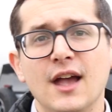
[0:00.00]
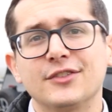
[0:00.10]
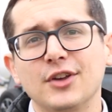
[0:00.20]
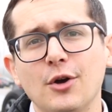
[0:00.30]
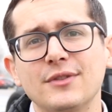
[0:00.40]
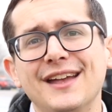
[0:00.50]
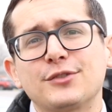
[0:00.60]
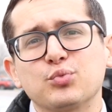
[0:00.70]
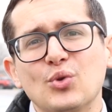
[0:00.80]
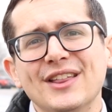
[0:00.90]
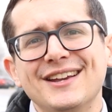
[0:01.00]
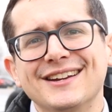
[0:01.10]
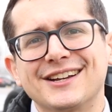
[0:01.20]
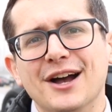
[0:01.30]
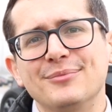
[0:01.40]
So it's really
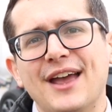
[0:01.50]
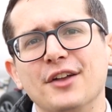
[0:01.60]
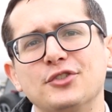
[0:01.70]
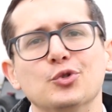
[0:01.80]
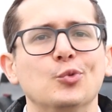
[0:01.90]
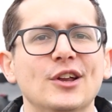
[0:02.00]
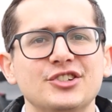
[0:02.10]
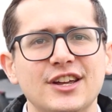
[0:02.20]
going to come down to which